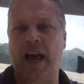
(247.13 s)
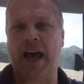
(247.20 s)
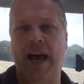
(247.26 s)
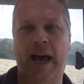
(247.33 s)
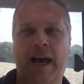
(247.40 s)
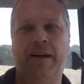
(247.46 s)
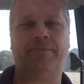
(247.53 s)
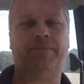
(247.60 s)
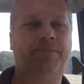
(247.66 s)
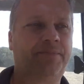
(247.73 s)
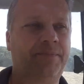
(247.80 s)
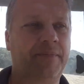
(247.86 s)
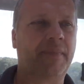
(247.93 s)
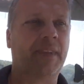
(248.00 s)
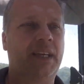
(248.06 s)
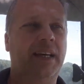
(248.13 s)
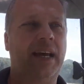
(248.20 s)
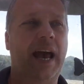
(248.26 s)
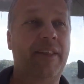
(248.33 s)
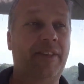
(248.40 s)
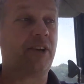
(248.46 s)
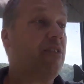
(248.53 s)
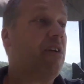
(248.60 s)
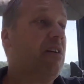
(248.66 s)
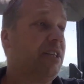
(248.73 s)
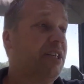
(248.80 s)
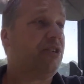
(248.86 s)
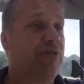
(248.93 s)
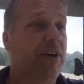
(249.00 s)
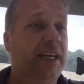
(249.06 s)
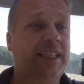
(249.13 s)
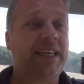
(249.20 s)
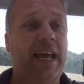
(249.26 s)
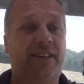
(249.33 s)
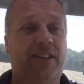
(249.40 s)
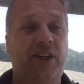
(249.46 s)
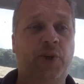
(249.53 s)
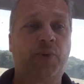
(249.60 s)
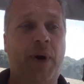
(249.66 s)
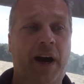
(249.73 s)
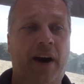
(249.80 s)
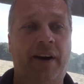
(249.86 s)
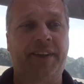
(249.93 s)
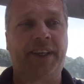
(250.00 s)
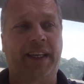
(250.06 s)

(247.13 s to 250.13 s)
um, and the grass is really dense as well.